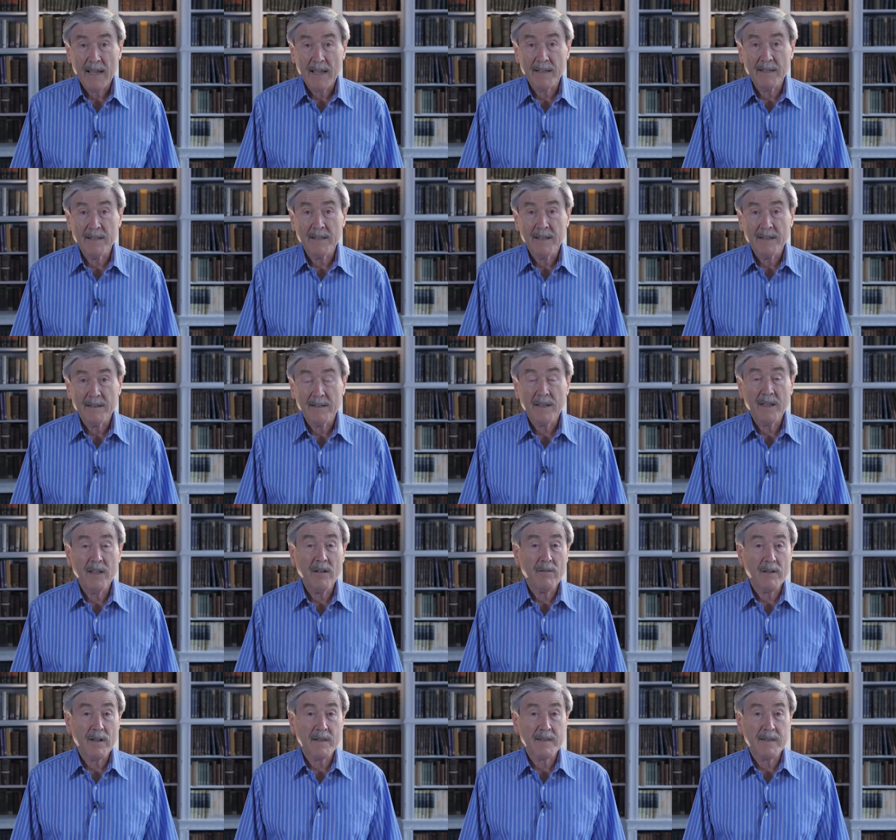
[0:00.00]
And the
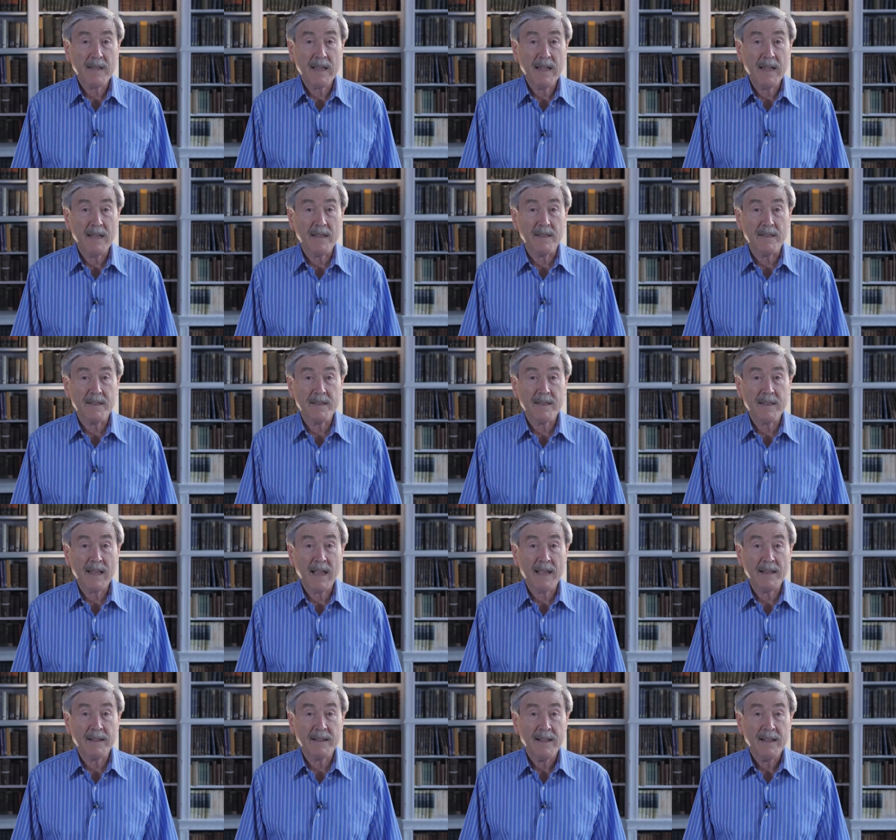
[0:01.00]
curious thing is
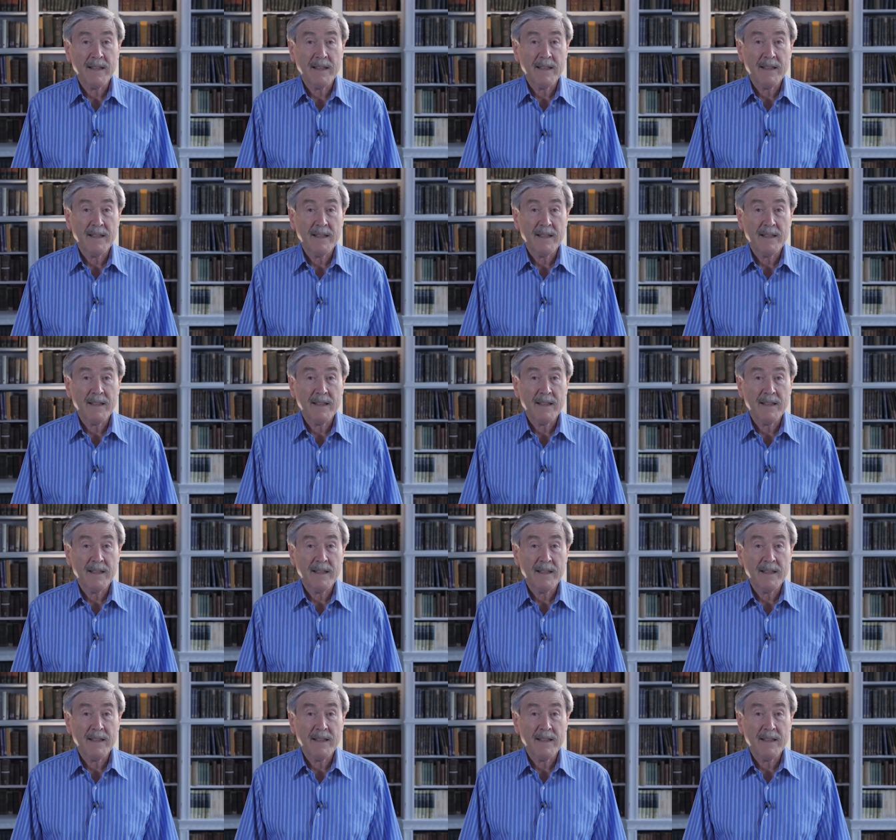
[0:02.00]
that